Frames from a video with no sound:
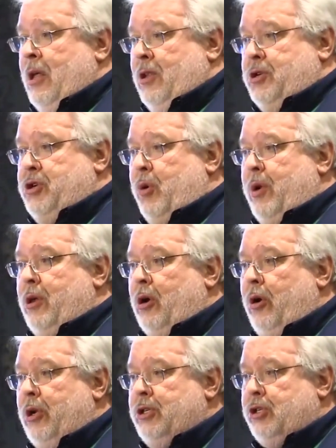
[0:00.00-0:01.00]
that you're either
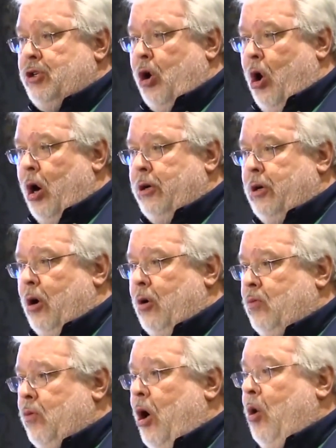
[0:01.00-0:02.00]
going to start or
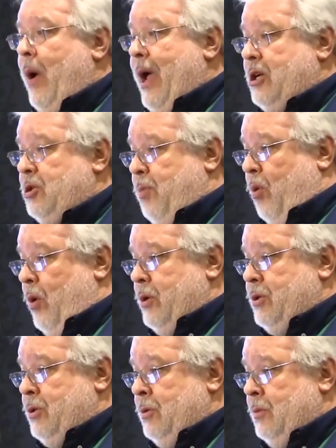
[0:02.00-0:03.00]
grow
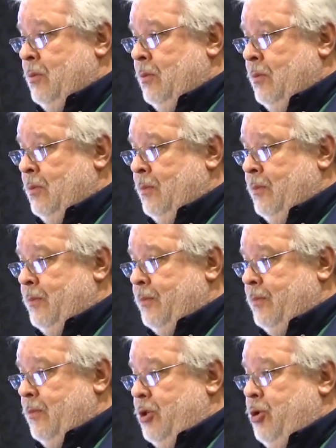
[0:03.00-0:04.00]
exports.
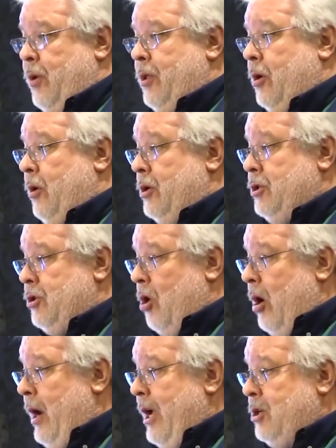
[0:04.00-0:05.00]
That you're either going to
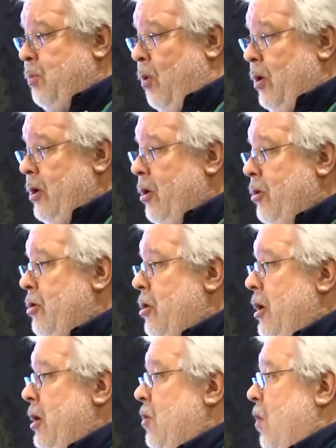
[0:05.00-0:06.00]
start exporting or you're
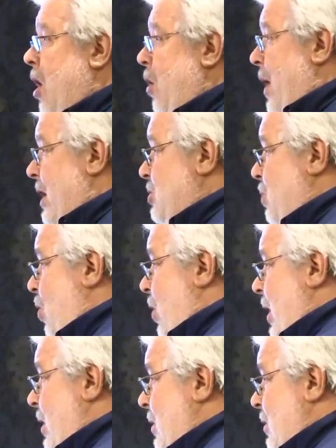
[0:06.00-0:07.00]
going to grow
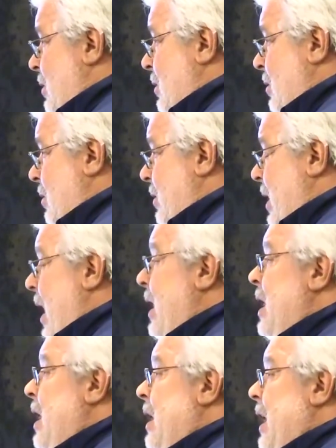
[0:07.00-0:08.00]
exporting,
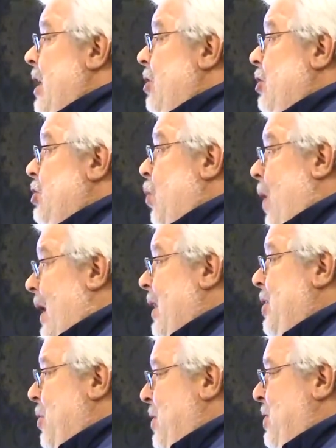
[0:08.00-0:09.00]
okay? Either
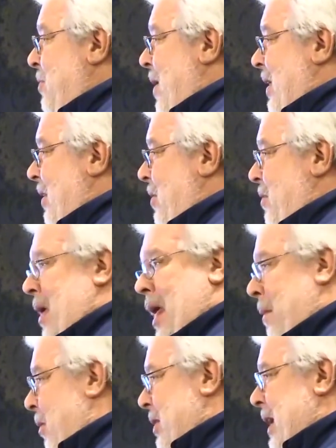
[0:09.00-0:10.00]
directly or indirectly.
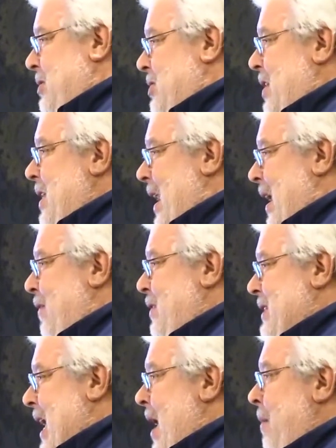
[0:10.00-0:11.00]
I'm going to say that every
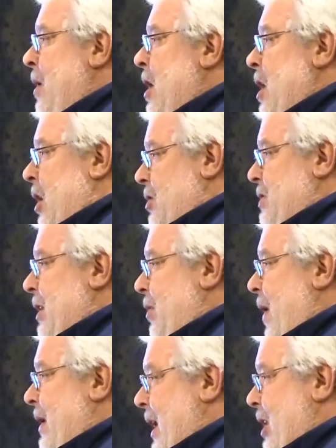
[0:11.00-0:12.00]
time because
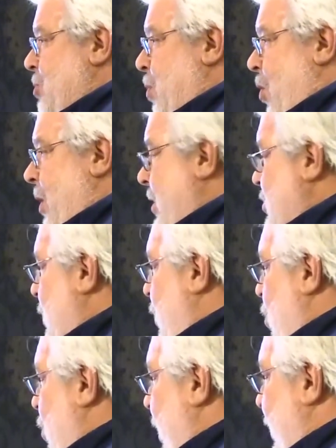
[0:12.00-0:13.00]
indirect exporting is
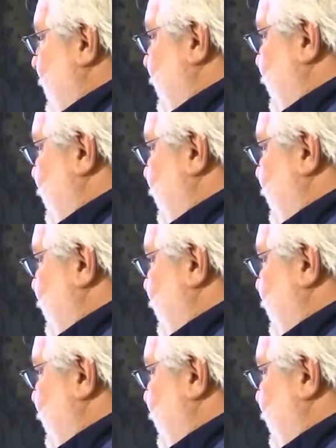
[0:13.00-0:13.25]
important.